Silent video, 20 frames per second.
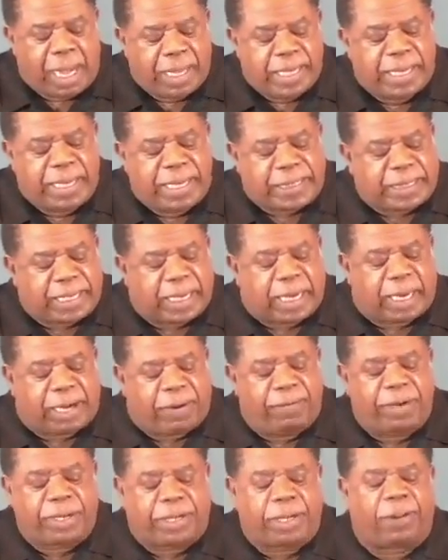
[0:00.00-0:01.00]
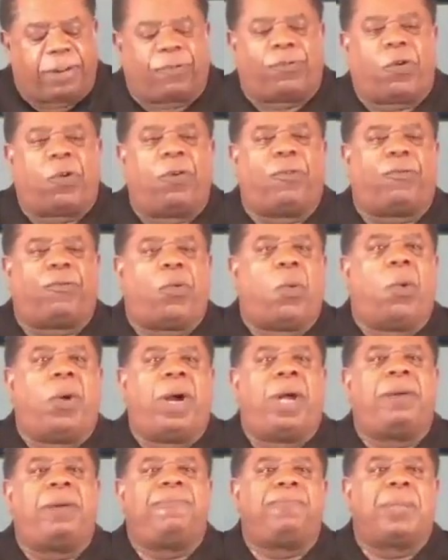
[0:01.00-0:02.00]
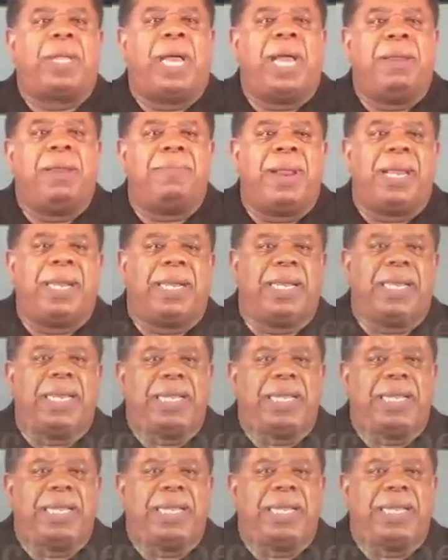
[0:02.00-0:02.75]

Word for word: And then in 2 Corinthians 4 4, amen,